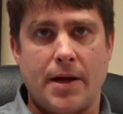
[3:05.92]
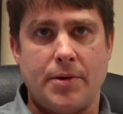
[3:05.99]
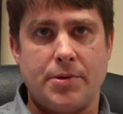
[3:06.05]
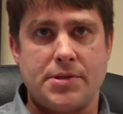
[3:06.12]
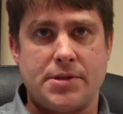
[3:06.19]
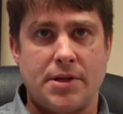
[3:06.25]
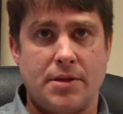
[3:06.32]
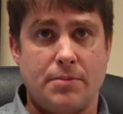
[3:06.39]

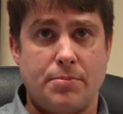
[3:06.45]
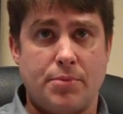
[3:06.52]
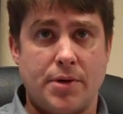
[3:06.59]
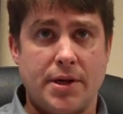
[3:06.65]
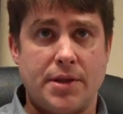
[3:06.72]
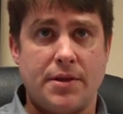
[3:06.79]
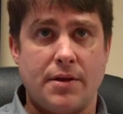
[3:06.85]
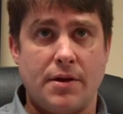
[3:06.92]
would say the
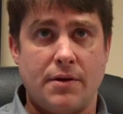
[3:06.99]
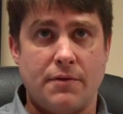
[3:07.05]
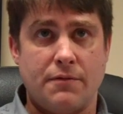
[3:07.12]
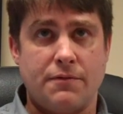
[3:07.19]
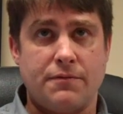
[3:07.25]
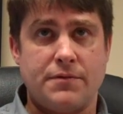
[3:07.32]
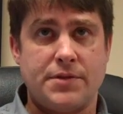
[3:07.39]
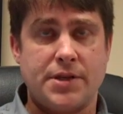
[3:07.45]
breadth
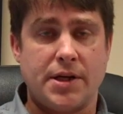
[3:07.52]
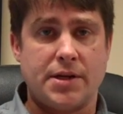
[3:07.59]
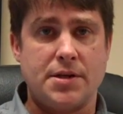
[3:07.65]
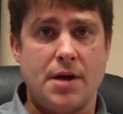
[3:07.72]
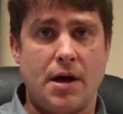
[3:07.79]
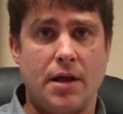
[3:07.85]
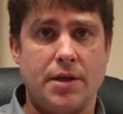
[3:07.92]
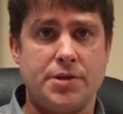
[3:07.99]
of
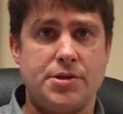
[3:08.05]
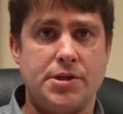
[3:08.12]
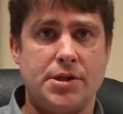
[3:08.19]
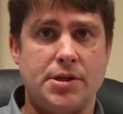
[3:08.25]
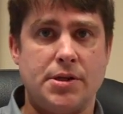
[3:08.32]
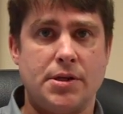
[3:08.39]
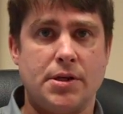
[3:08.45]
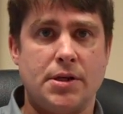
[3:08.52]

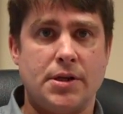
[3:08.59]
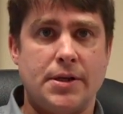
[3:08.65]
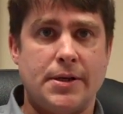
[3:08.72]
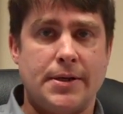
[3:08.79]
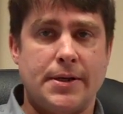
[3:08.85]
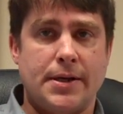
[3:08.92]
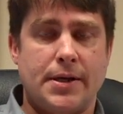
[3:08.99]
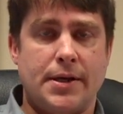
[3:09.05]
technology
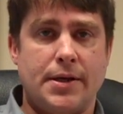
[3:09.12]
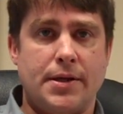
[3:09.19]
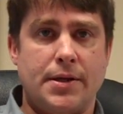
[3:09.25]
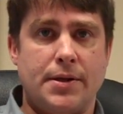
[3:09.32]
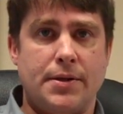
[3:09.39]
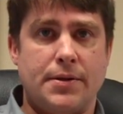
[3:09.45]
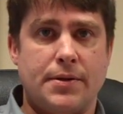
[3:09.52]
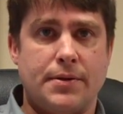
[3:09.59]

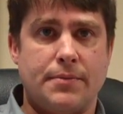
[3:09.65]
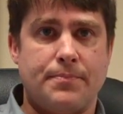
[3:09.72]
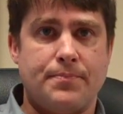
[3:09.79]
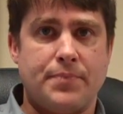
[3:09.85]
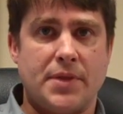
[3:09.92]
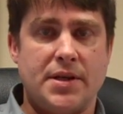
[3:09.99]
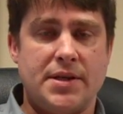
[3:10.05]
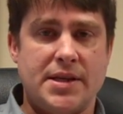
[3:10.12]
and
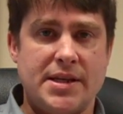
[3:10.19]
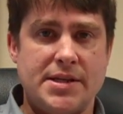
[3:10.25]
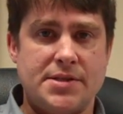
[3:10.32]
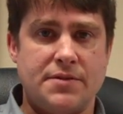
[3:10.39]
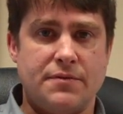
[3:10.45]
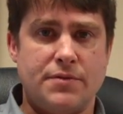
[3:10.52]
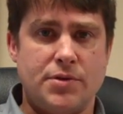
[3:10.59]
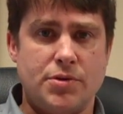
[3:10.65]

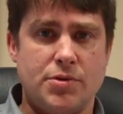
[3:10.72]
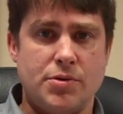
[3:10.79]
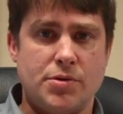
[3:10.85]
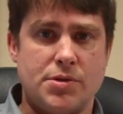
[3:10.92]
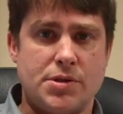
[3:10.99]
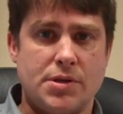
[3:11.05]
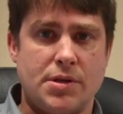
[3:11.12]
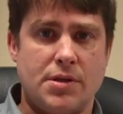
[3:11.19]
ease of
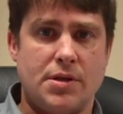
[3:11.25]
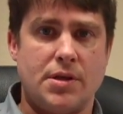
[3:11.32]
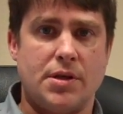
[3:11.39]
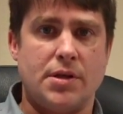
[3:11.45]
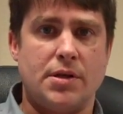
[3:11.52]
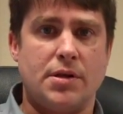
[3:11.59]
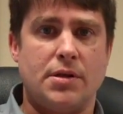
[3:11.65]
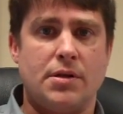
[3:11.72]
use
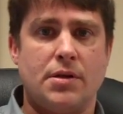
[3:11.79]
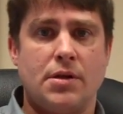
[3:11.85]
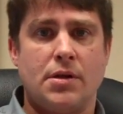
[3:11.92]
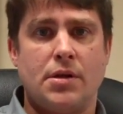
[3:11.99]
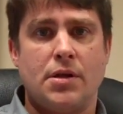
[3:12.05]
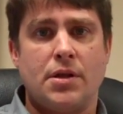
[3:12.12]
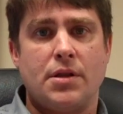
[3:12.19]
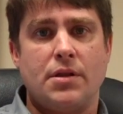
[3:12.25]
that
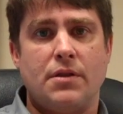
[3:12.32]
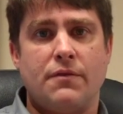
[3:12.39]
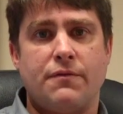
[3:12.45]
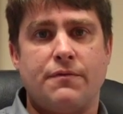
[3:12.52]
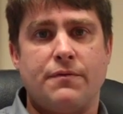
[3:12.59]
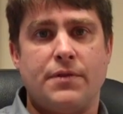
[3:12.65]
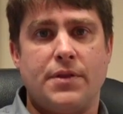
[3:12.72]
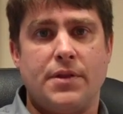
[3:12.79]

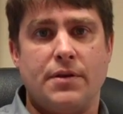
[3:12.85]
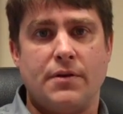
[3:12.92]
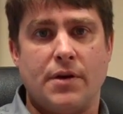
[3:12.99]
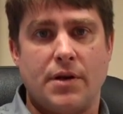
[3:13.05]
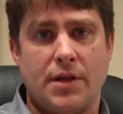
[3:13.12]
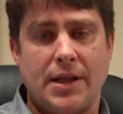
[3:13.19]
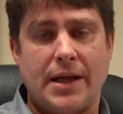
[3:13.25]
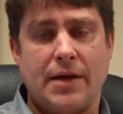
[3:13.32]
the
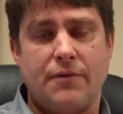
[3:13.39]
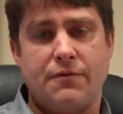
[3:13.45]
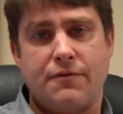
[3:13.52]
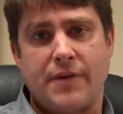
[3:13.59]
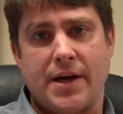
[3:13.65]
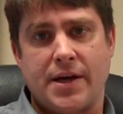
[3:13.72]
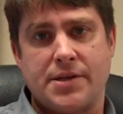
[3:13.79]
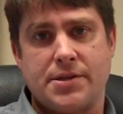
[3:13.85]
cloud
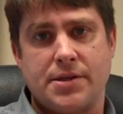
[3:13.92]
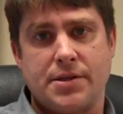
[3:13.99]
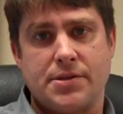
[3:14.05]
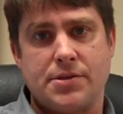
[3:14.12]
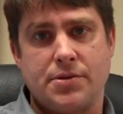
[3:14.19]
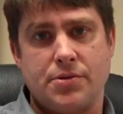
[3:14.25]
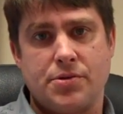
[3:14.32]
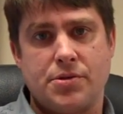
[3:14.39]
faxing
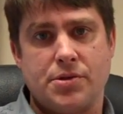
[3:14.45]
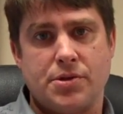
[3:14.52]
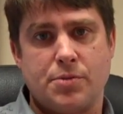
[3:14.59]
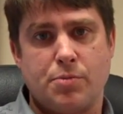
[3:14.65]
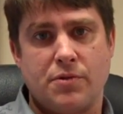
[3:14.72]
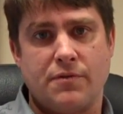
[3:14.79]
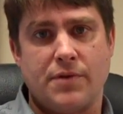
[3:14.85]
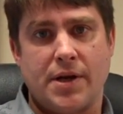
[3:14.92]
solutions
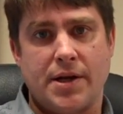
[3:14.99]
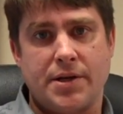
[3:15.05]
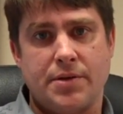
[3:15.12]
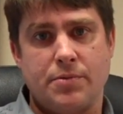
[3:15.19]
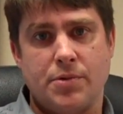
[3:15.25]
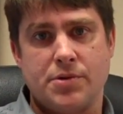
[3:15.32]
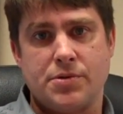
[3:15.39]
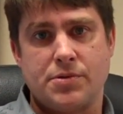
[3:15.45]

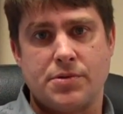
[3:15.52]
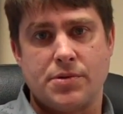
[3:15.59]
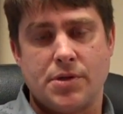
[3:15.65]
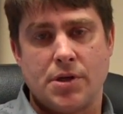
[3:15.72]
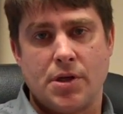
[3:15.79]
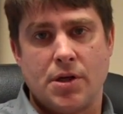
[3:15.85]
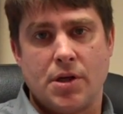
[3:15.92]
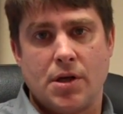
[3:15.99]
provided was
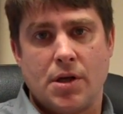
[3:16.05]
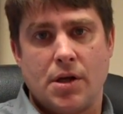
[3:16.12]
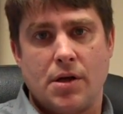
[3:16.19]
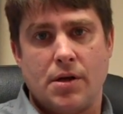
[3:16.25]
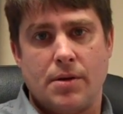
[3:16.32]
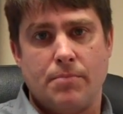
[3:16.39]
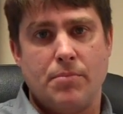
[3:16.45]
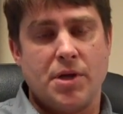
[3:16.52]

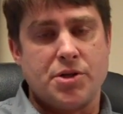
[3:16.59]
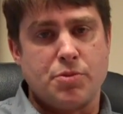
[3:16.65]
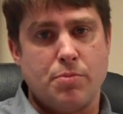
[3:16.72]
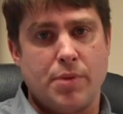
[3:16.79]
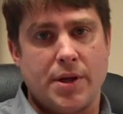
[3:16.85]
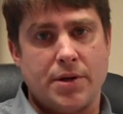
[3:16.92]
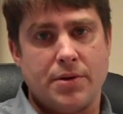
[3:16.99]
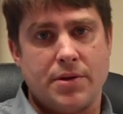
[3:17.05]
much
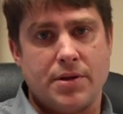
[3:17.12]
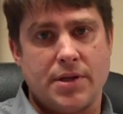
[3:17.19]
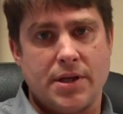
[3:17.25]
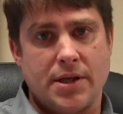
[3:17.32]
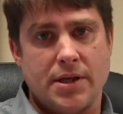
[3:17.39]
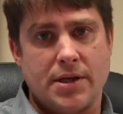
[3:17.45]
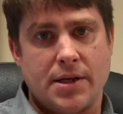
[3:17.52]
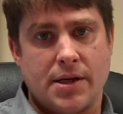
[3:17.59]
better than
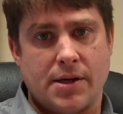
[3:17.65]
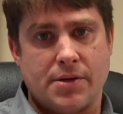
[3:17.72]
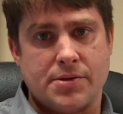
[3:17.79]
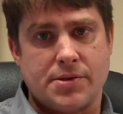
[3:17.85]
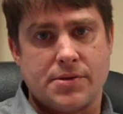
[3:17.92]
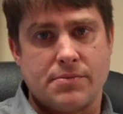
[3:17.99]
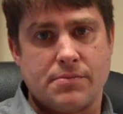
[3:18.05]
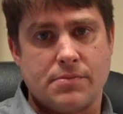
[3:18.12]
the
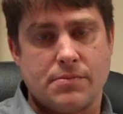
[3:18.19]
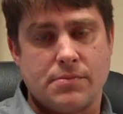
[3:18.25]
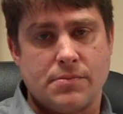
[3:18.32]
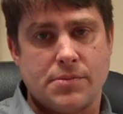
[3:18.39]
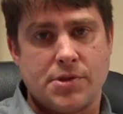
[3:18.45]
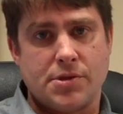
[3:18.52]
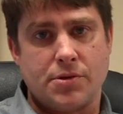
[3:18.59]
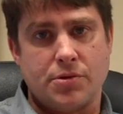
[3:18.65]
in-house
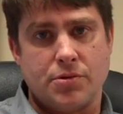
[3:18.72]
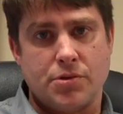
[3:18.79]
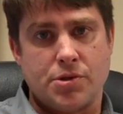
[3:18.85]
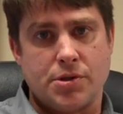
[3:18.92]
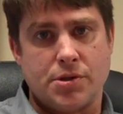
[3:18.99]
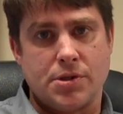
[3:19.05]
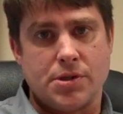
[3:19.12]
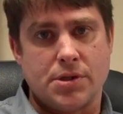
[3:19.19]

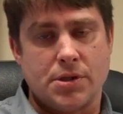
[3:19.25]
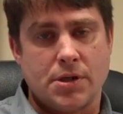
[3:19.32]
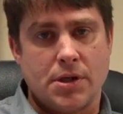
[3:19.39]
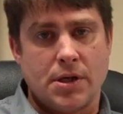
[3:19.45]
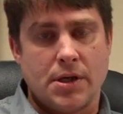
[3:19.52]
solutions.